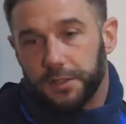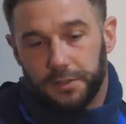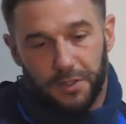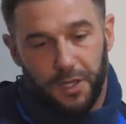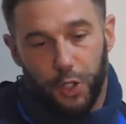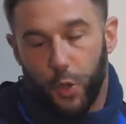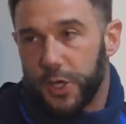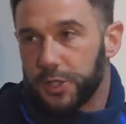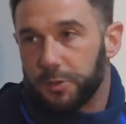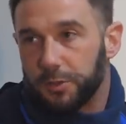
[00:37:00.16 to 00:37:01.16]
like
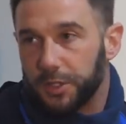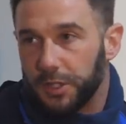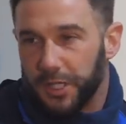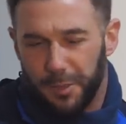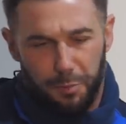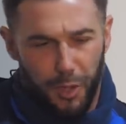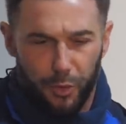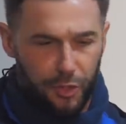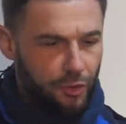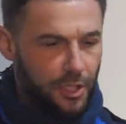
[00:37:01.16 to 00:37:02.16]
unquestionable and
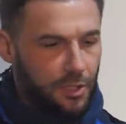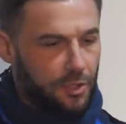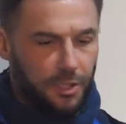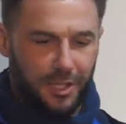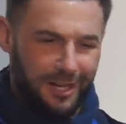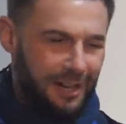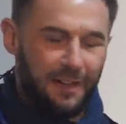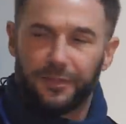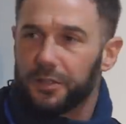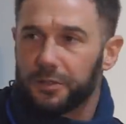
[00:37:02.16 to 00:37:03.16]
brilliant trainers,
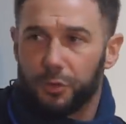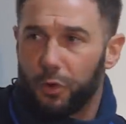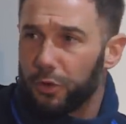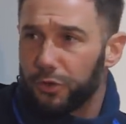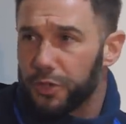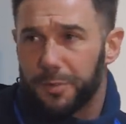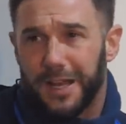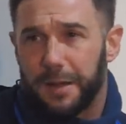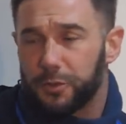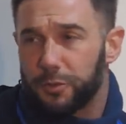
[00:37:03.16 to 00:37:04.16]
grafters. O'Connor used to be
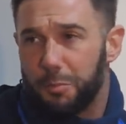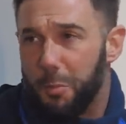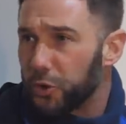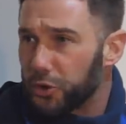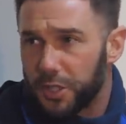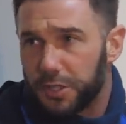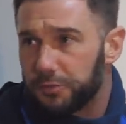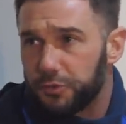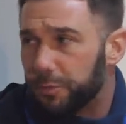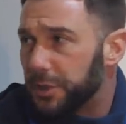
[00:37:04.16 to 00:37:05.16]
an absolute monster.
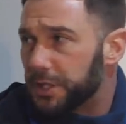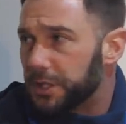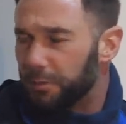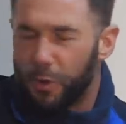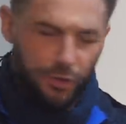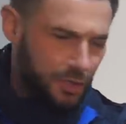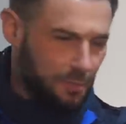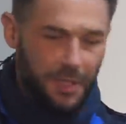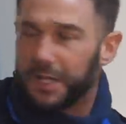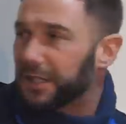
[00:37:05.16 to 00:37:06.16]
Was in he pre- pre-
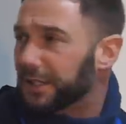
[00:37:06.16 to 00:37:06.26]
Monster, mate. Eh?